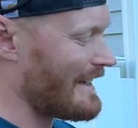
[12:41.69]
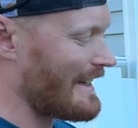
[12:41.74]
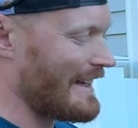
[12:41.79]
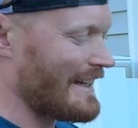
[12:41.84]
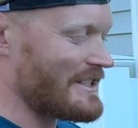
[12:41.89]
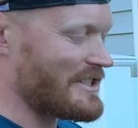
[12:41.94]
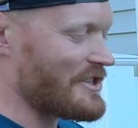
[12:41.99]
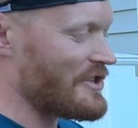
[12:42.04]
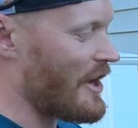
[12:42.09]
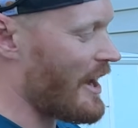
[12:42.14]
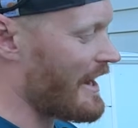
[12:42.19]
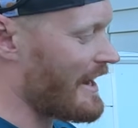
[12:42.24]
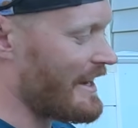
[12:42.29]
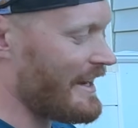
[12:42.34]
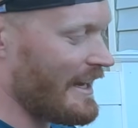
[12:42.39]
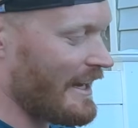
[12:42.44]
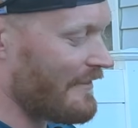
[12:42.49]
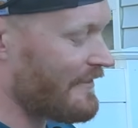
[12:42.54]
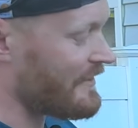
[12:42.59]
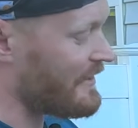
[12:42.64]
it's not
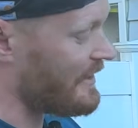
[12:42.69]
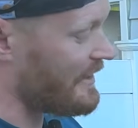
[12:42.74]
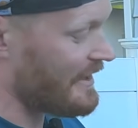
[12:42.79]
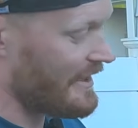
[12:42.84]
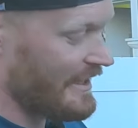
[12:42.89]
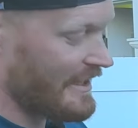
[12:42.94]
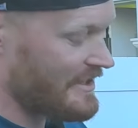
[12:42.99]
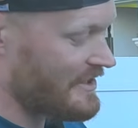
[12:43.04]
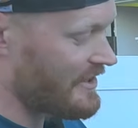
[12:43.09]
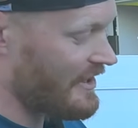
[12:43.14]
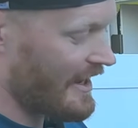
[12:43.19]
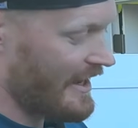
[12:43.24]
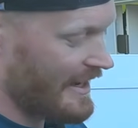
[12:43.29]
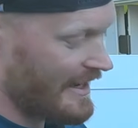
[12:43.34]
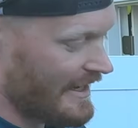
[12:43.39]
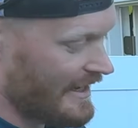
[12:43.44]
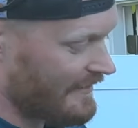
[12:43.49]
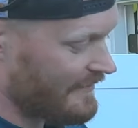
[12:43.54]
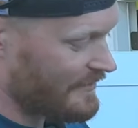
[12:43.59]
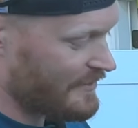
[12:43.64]
enough
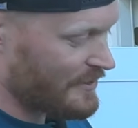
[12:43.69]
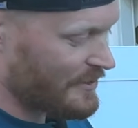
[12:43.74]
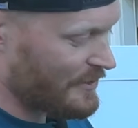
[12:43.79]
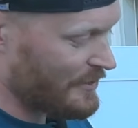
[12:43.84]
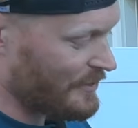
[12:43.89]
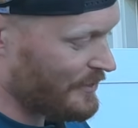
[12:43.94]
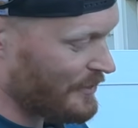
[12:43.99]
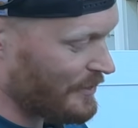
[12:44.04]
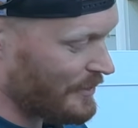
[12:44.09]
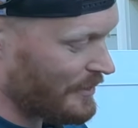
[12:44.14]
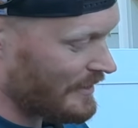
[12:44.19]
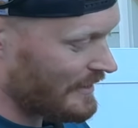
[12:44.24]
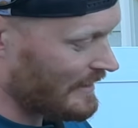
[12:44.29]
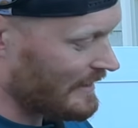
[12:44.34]
to